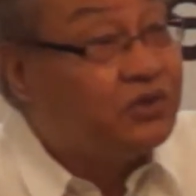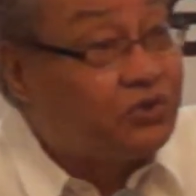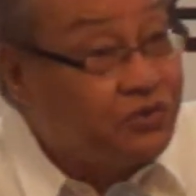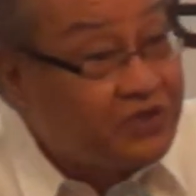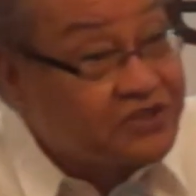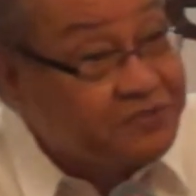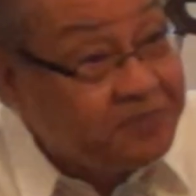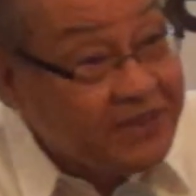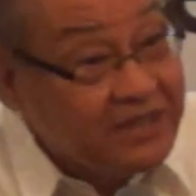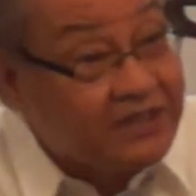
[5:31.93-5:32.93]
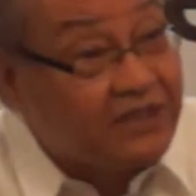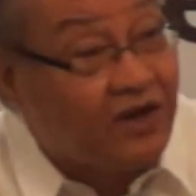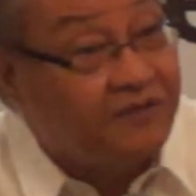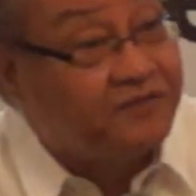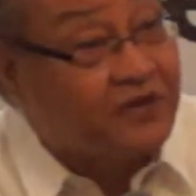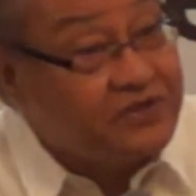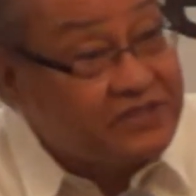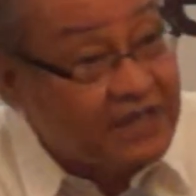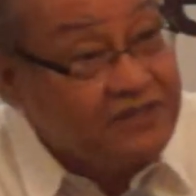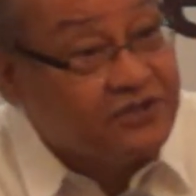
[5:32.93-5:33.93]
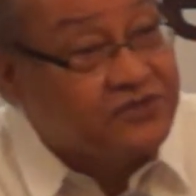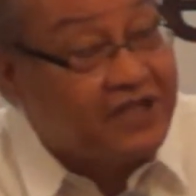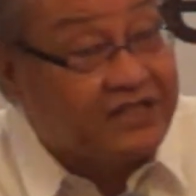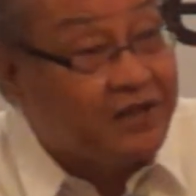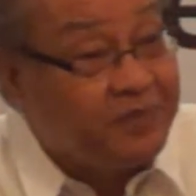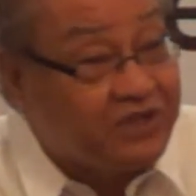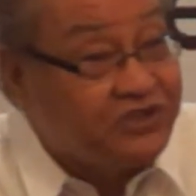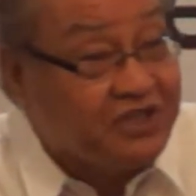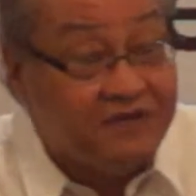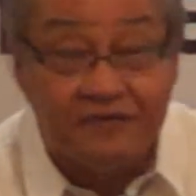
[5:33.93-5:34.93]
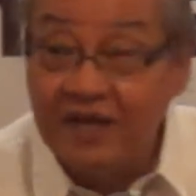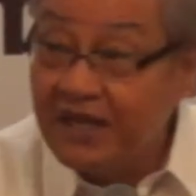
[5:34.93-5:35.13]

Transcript: to the speed of consensus that can be achieved.